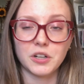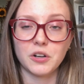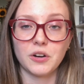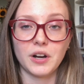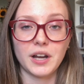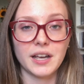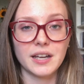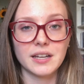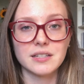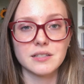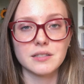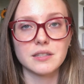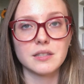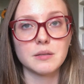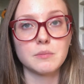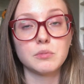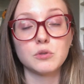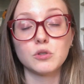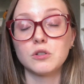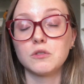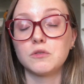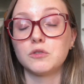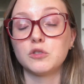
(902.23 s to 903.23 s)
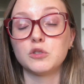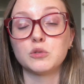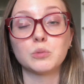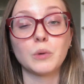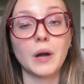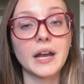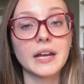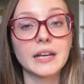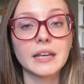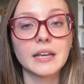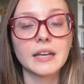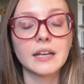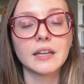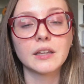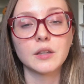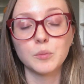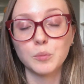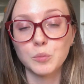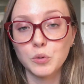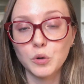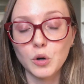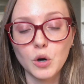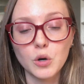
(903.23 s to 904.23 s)
Gray is the beautiful writing and the
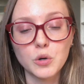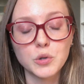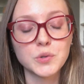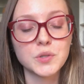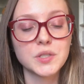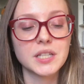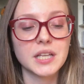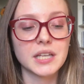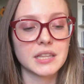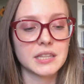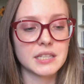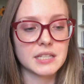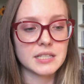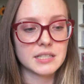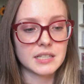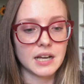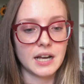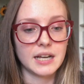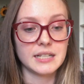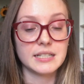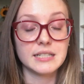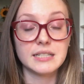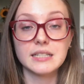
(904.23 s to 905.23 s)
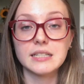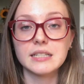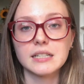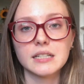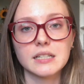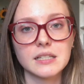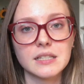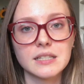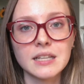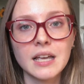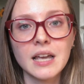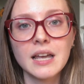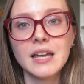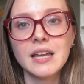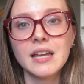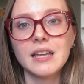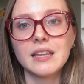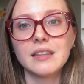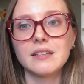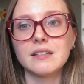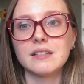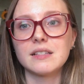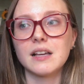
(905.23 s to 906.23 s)
prose and these ideas,
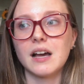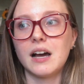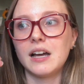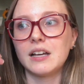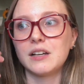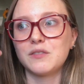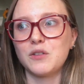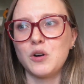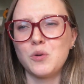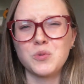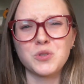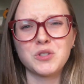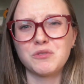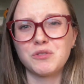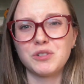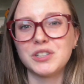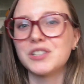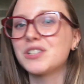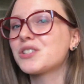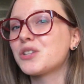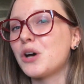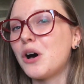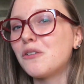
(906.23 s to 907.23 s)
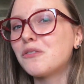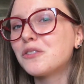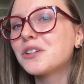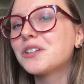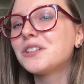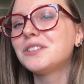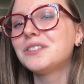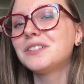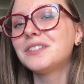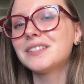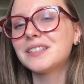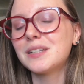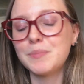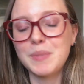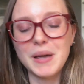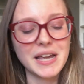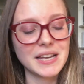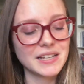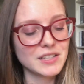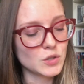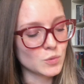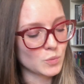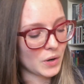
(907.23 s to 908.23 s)
these kind of almost philosophical
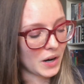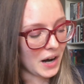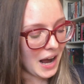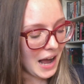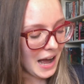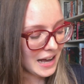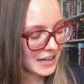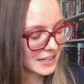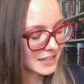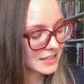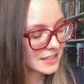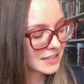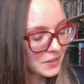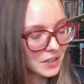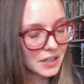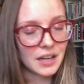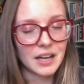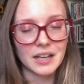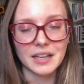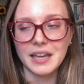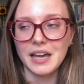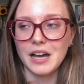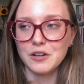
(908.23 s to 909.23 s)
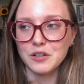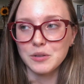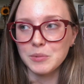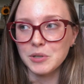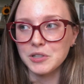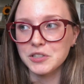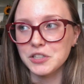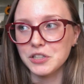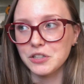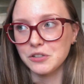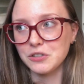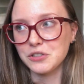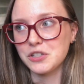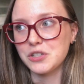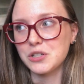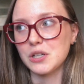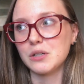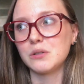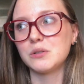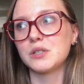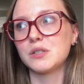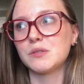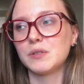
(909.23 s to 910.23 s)
debates, whereas County Monte
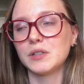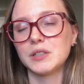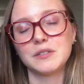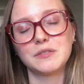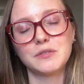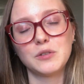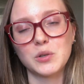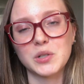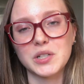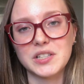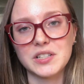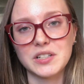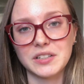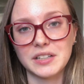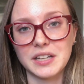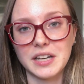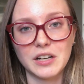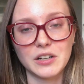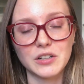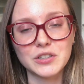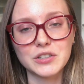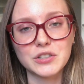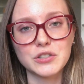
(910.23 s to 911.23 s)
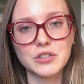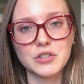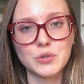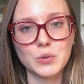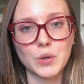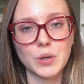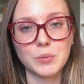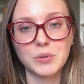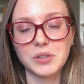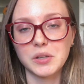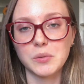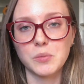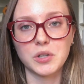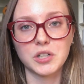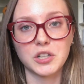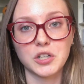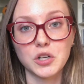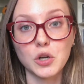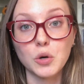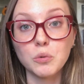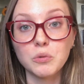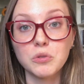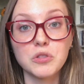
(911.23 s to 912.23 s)
Cristo is very focused on characters, so I really want to
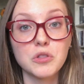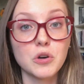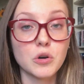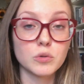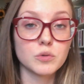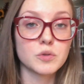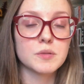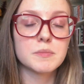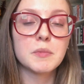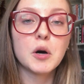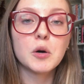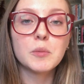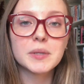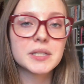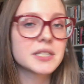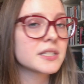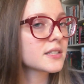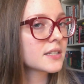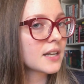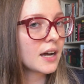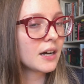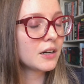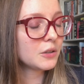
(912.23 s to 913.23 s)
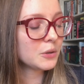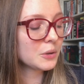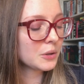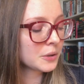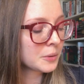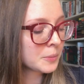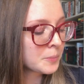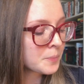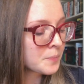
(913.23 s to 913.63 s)
note those moments down.